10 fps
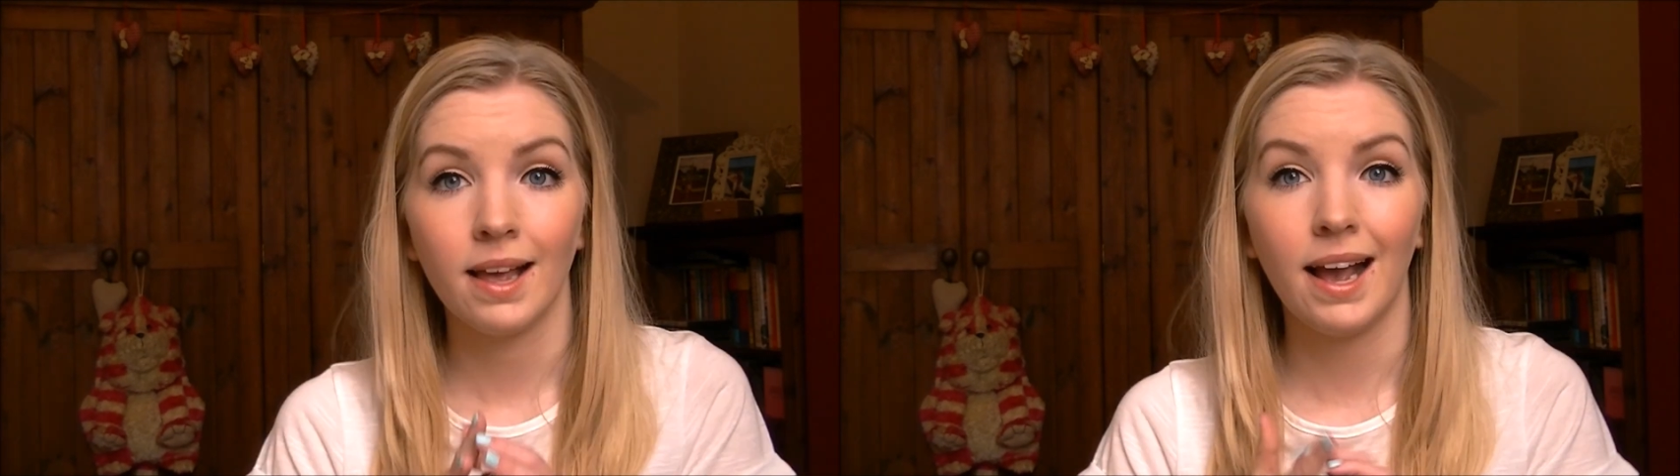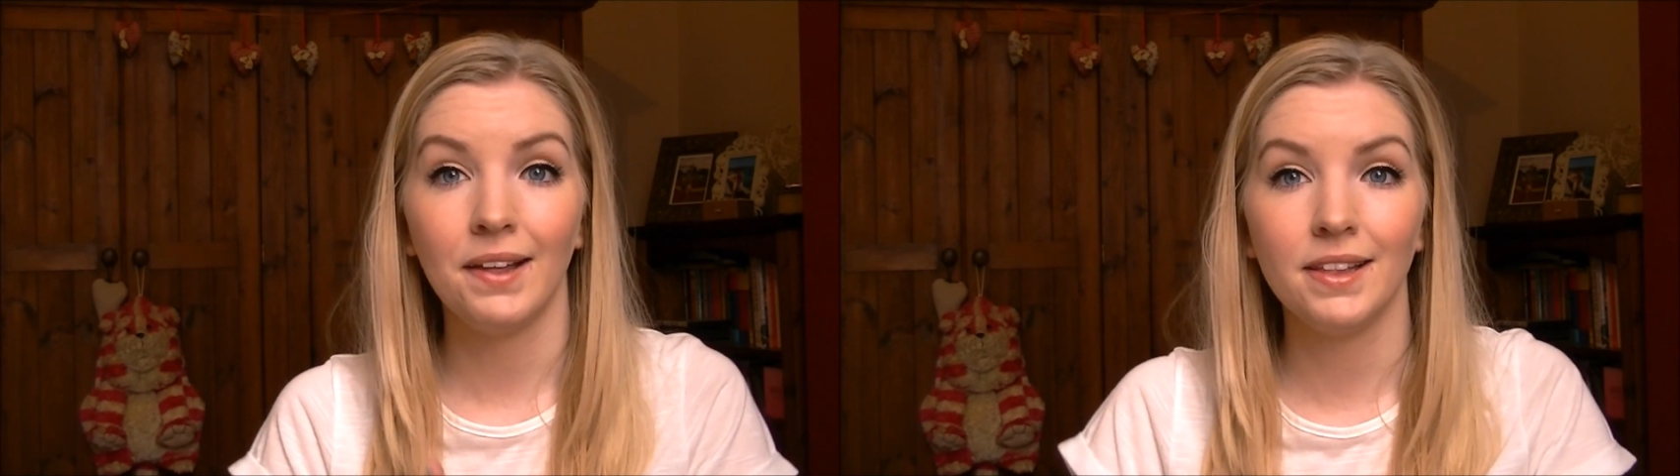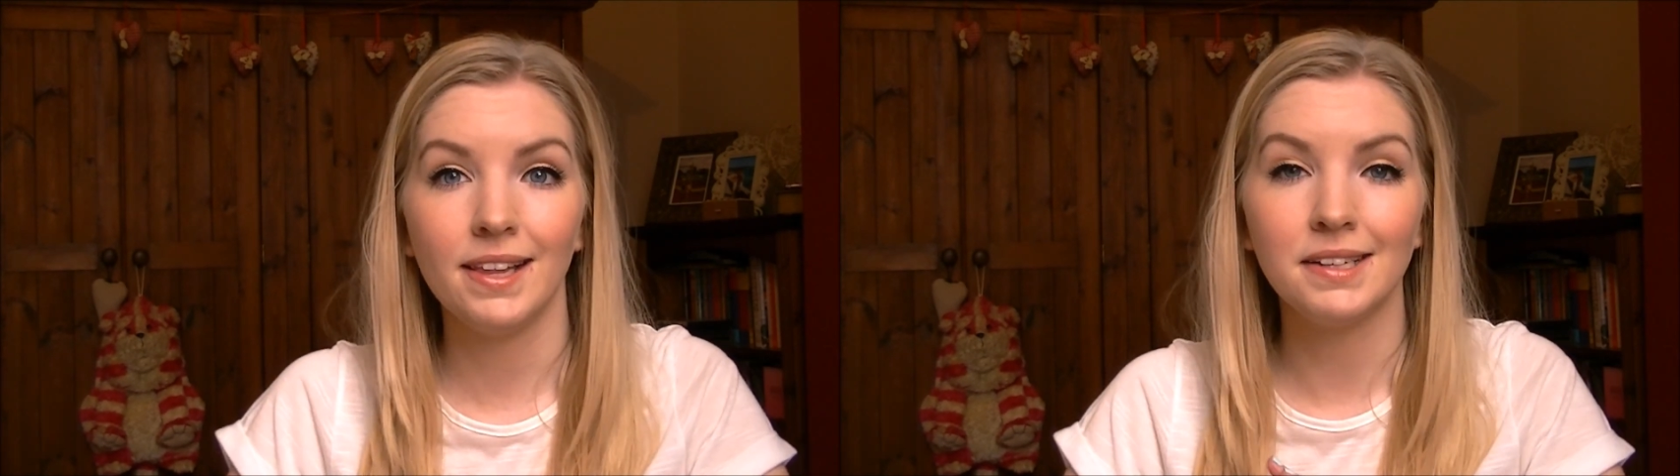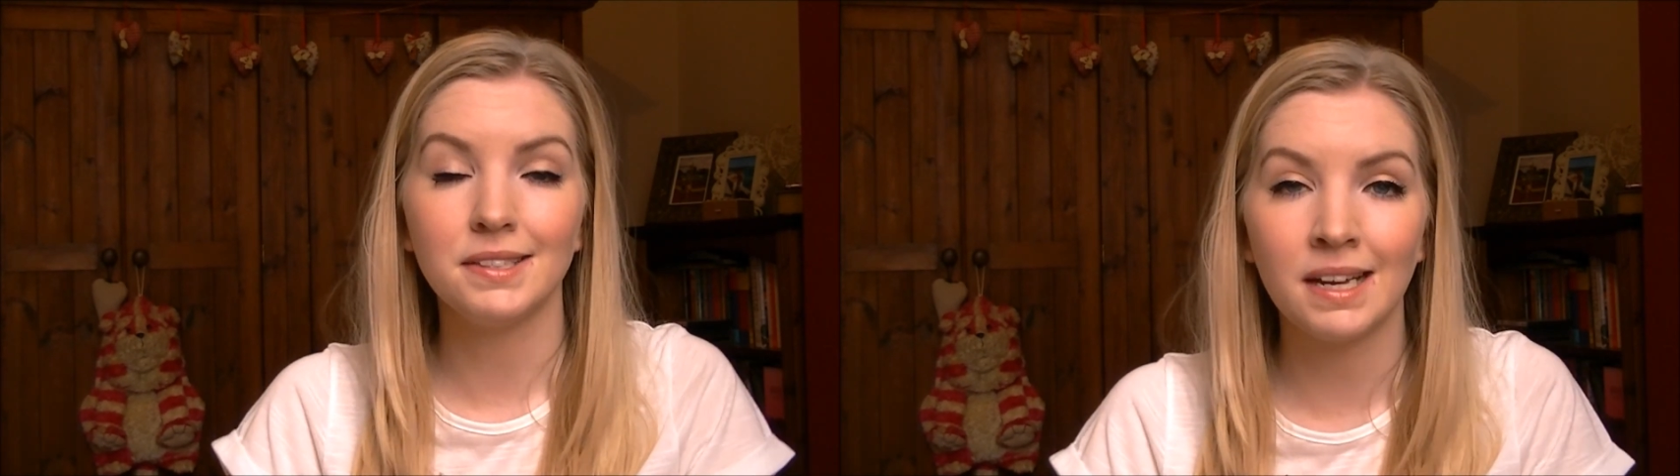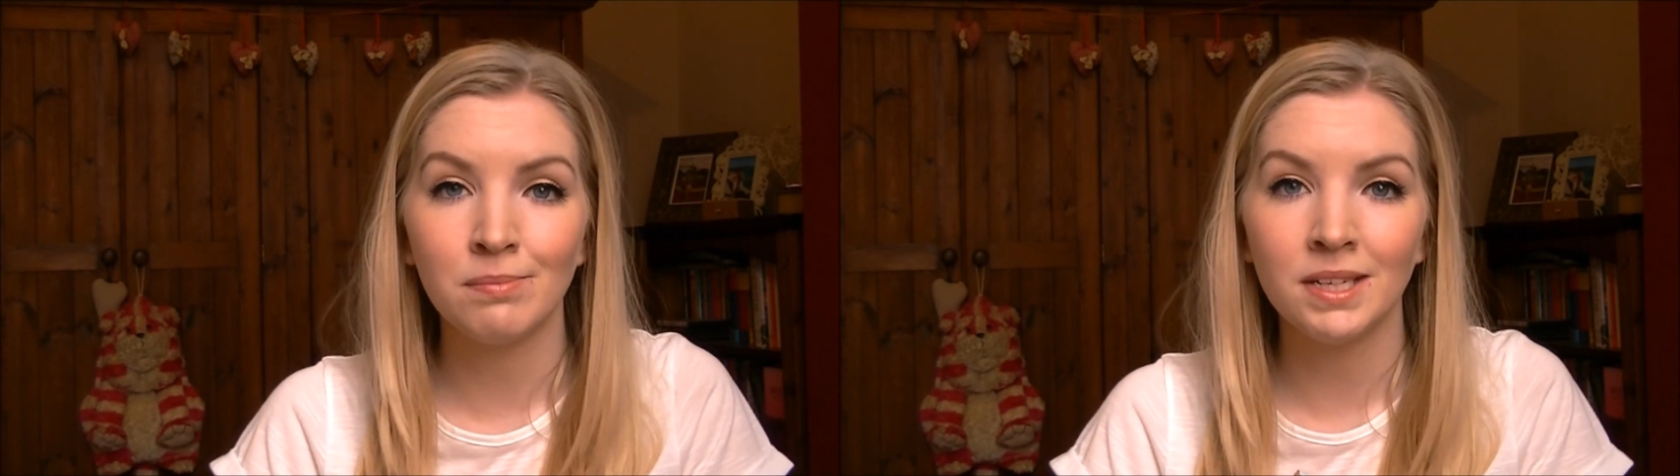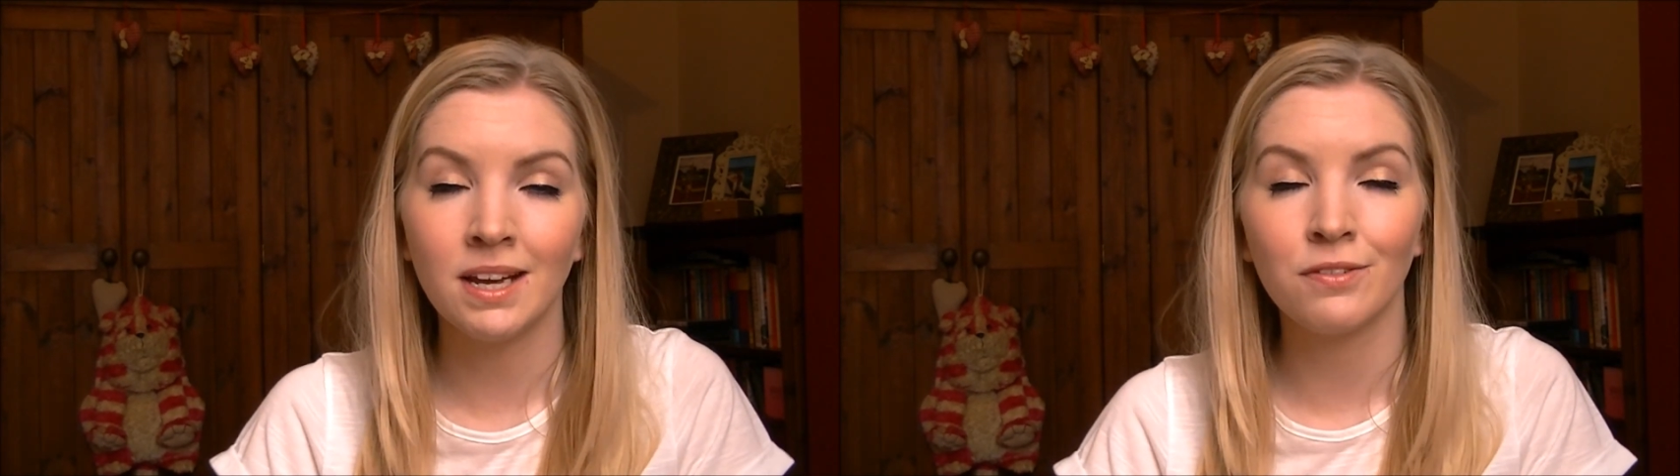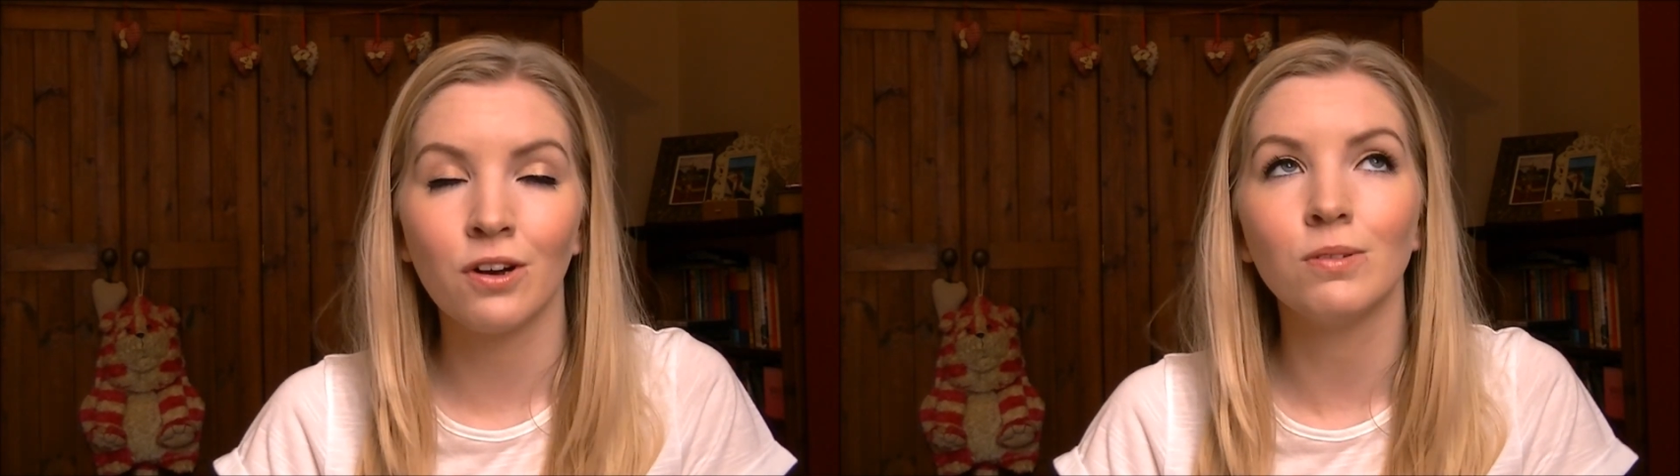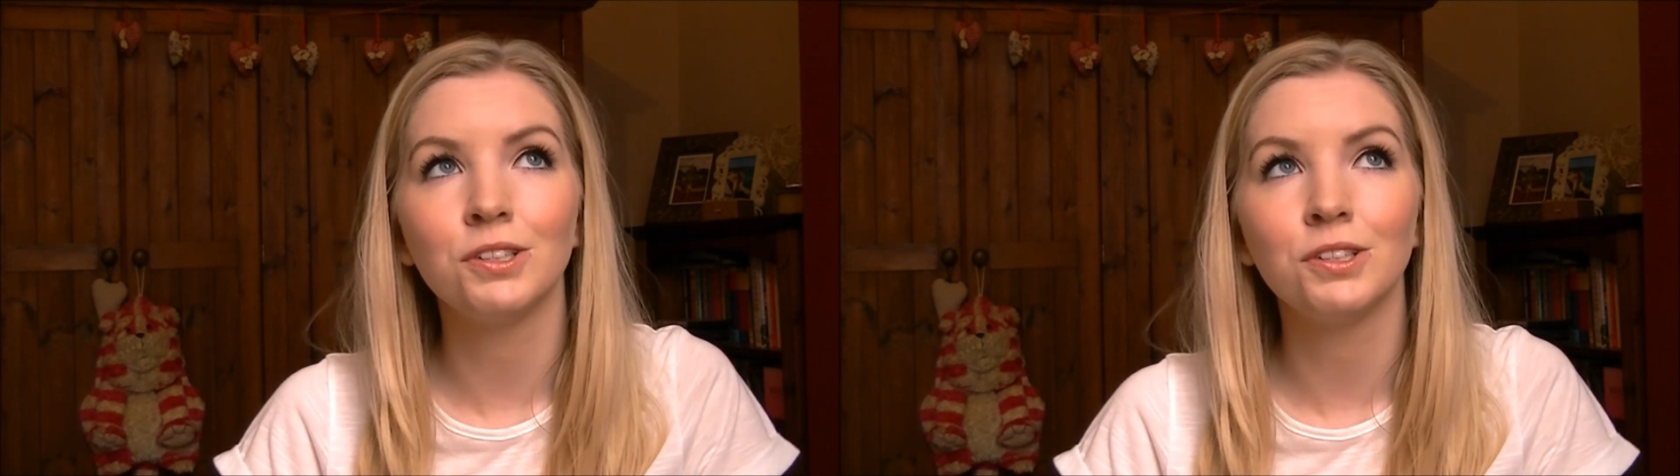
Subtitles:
And the last empty I've got,